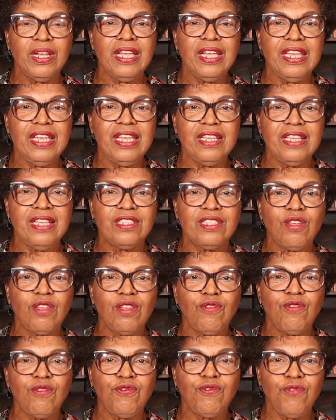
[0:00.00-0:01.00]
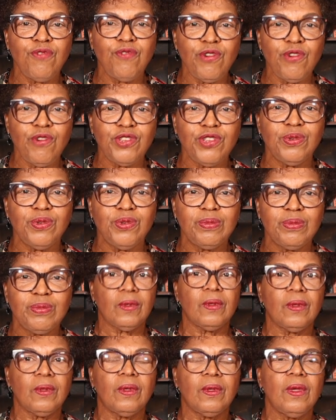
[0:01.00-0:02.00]
is for you.
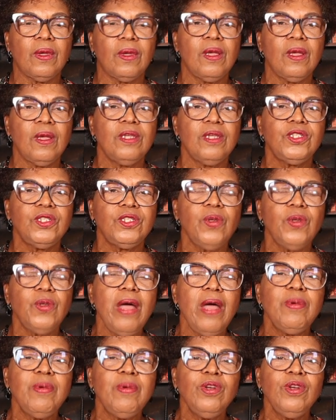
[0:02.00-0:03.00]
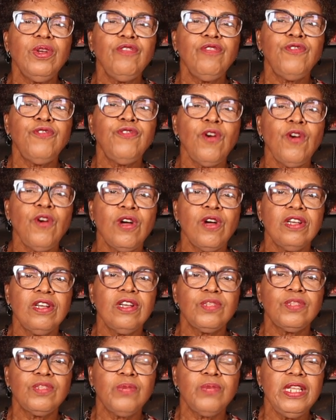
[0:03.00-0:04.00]
So I'm going to
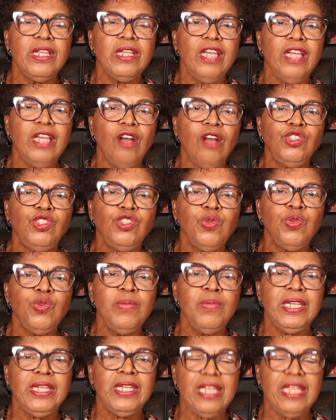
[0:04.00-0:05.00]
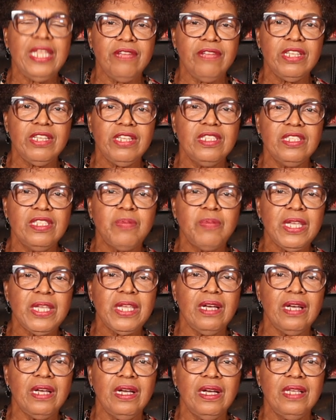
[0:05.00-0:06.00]
focus really on two main areas,
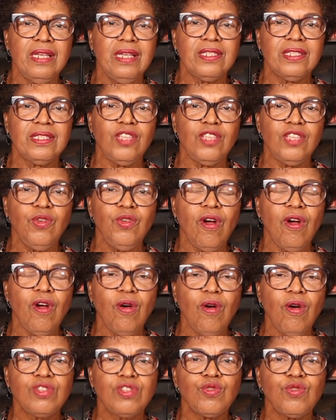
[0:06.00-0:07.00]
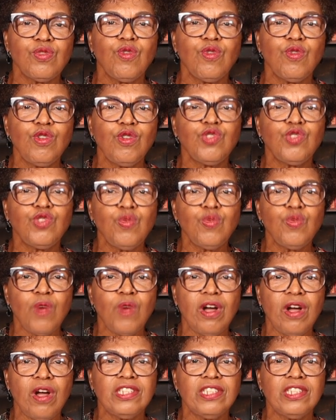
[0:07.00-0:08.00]
because you're also going to
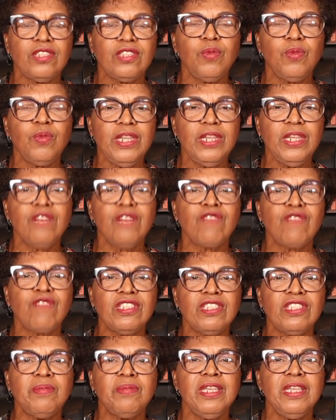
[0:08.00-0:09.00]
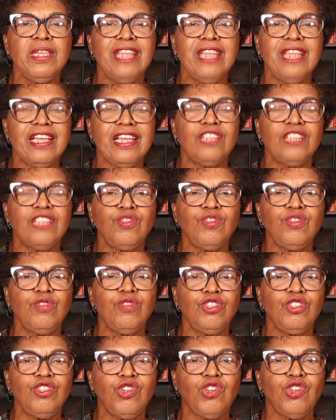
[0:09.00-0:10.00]
watch the winning resume that gets you
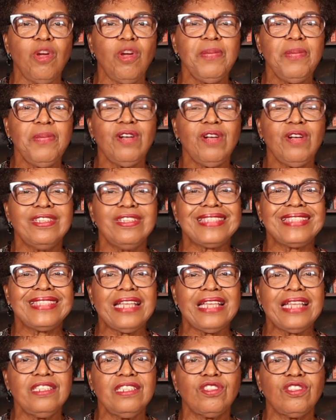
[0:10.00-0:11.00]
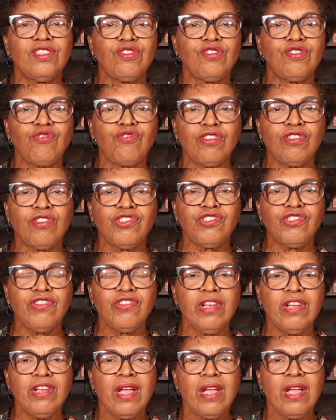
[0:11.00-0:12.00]
the job, because that is the structure